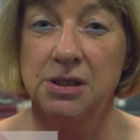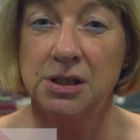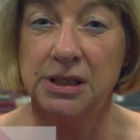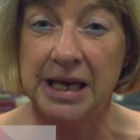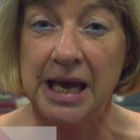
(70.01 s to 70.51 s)

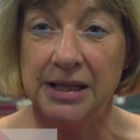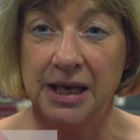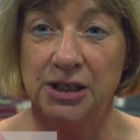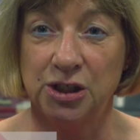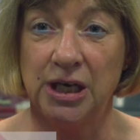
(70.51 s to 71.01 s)
to get
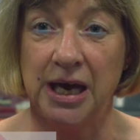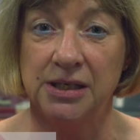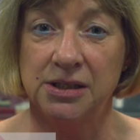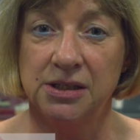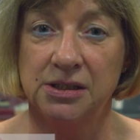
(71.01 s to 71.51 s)
that
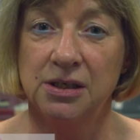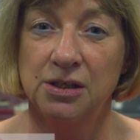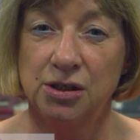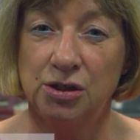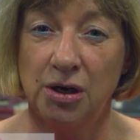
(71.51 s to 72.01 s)
chance
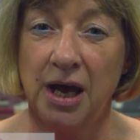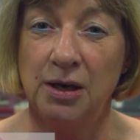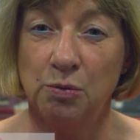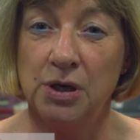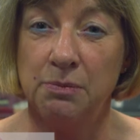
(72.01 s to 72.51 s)
to try
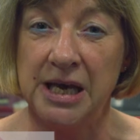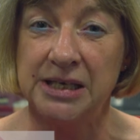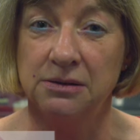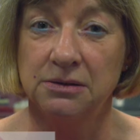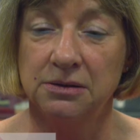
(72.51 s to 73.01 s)
and win a
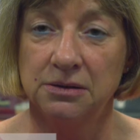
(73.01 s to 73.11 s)
medal,